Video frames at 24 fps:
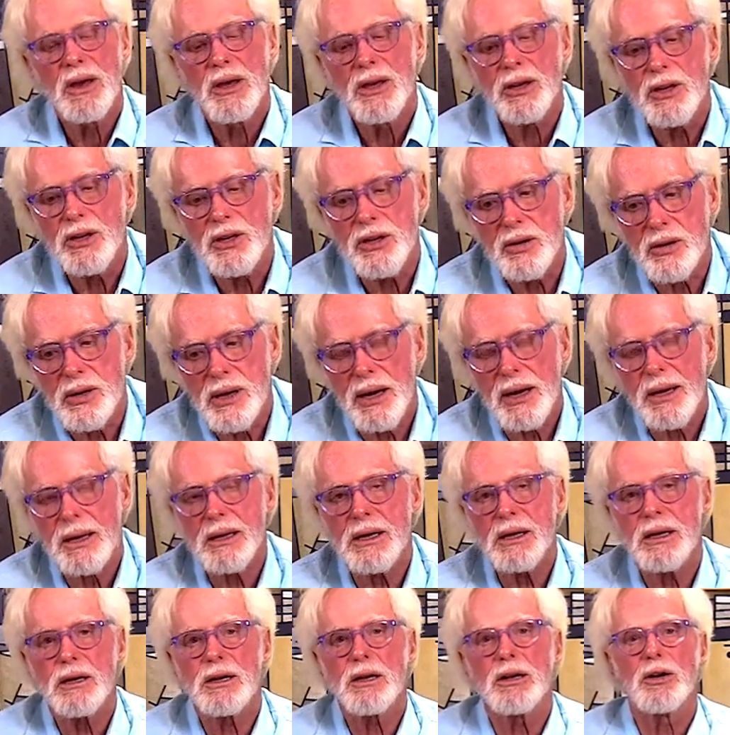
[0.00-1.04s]
And you kind
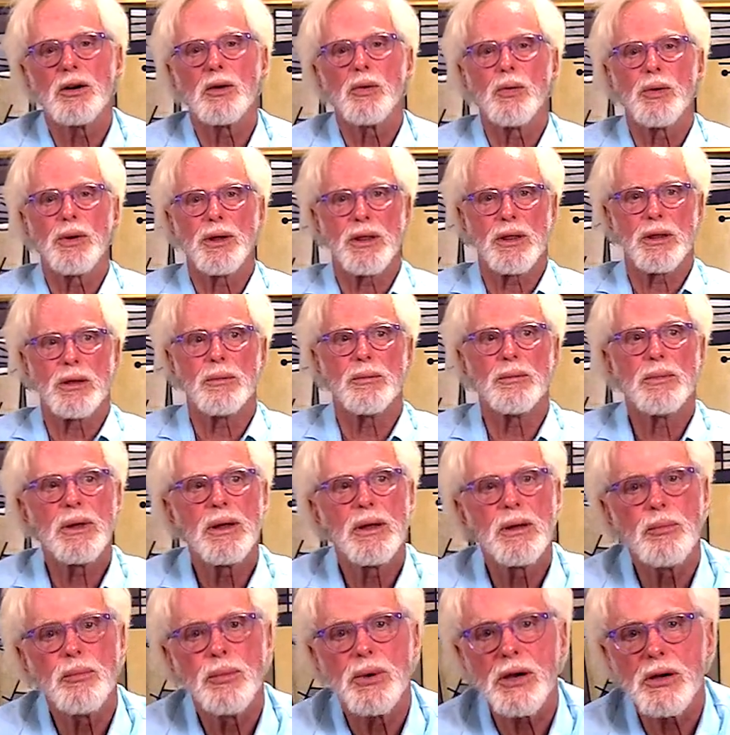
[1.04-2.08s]
of get in a
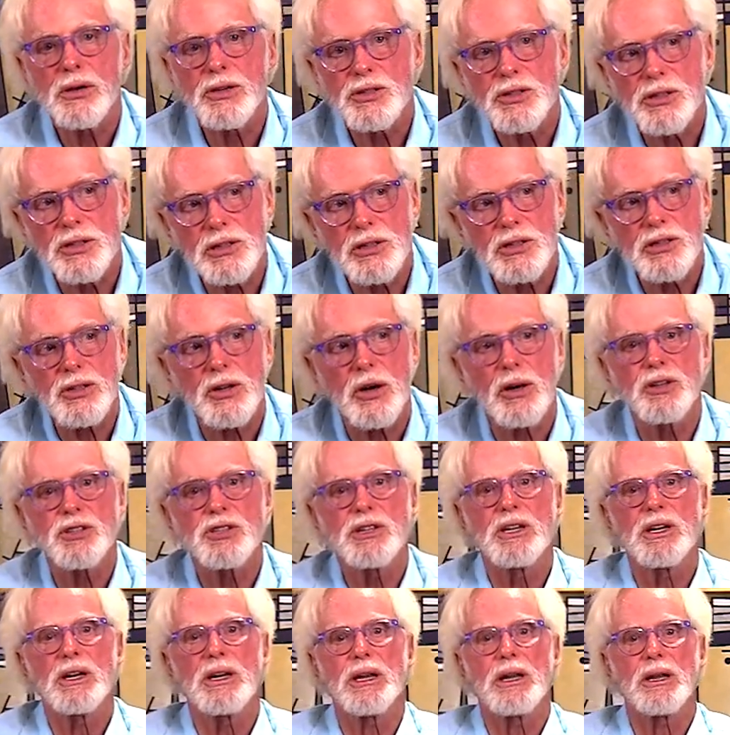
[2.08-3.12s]
rhythm because it starts
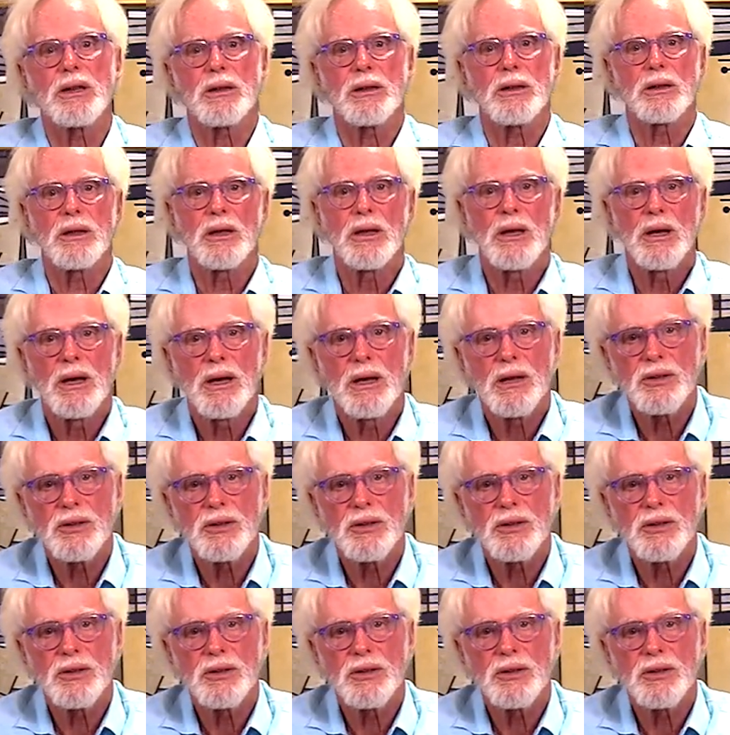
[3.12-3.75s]
getting,